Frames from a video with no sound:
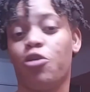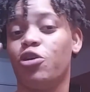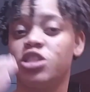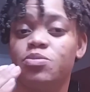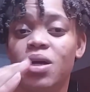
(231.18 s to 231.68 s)

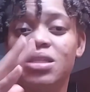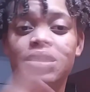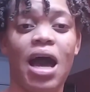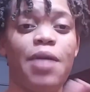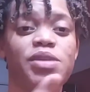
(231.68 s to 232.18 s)
Christmas
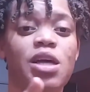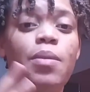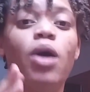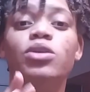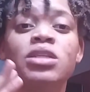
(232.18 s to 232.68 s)
time is
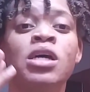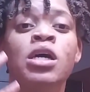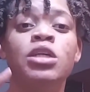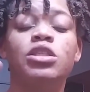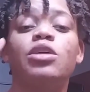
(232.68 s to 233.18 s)
about
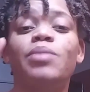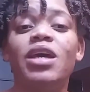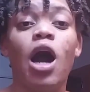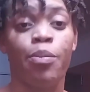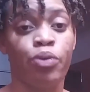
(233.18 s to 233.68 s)
to
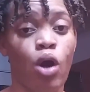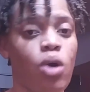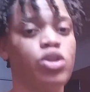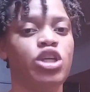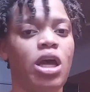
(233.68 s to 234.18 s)
be
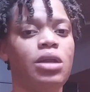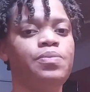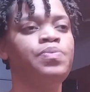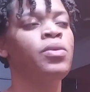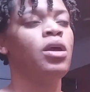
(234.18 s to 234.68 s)

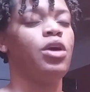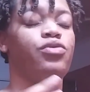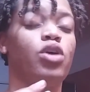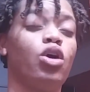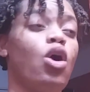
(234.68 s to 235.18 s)
approaching,
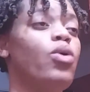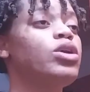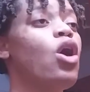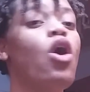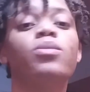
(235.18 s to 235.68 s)
if you're
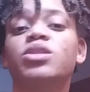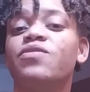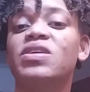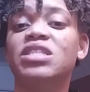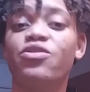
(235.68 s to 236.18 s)
going home to
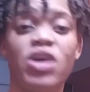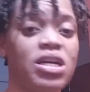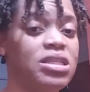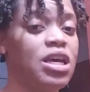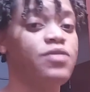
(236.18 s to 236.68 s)
visit
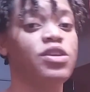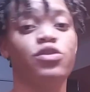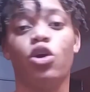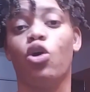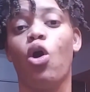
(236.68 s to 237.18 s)
relatives,
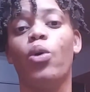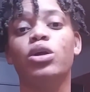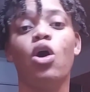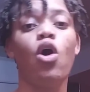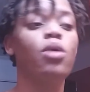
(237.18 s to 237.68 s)
if you're
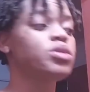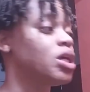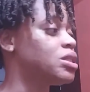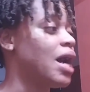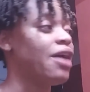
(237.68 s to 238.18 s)
going home
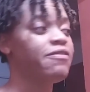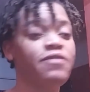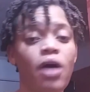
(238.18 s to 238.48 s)
just to have